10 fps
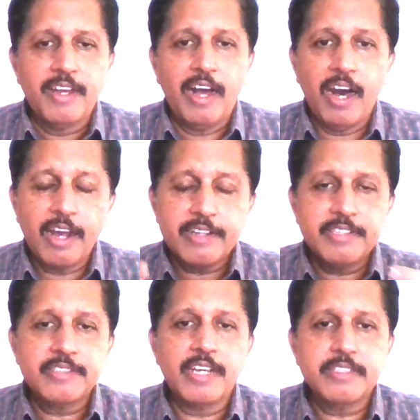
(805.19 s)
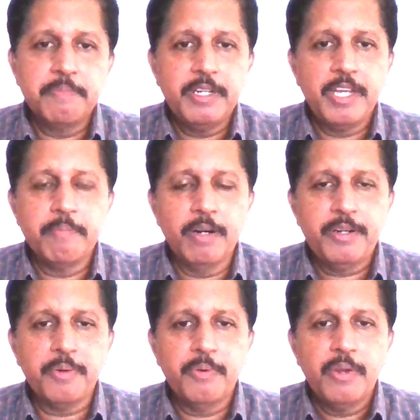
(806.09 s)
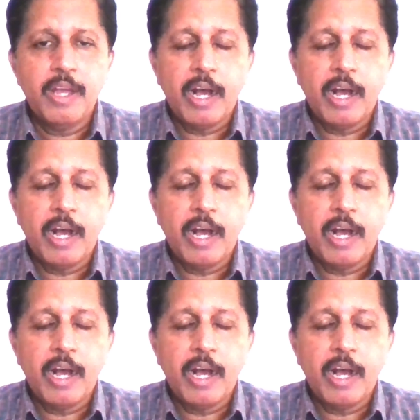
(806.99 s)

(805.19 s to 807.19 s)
RSS has been able to